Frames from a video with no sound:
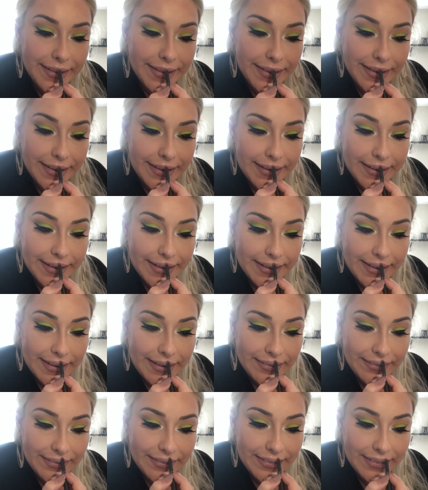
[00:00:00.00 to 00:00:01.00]
The
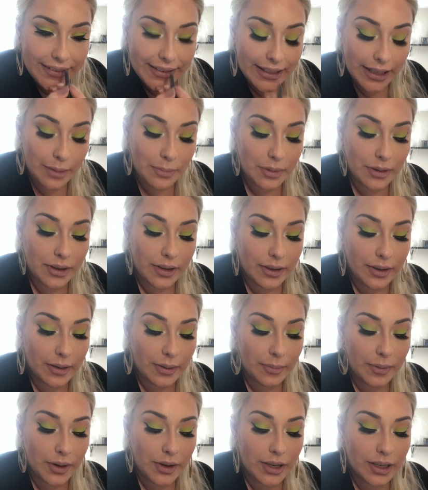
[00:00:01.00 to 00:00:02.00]
top lip,
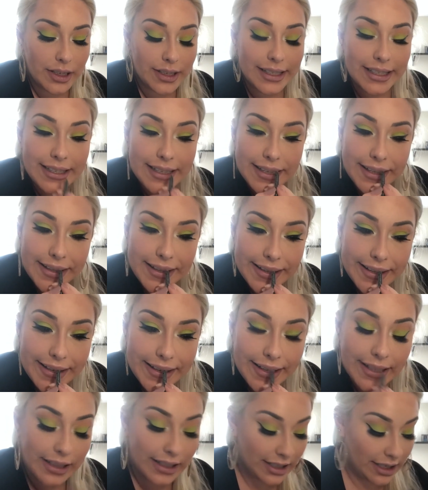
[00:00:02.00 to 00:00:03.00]
I'm going to
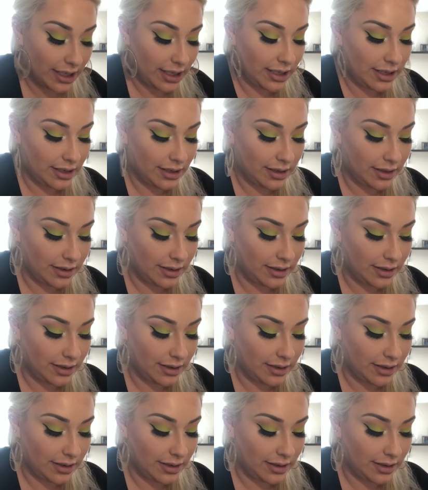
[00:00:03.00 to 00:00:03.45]
slightly,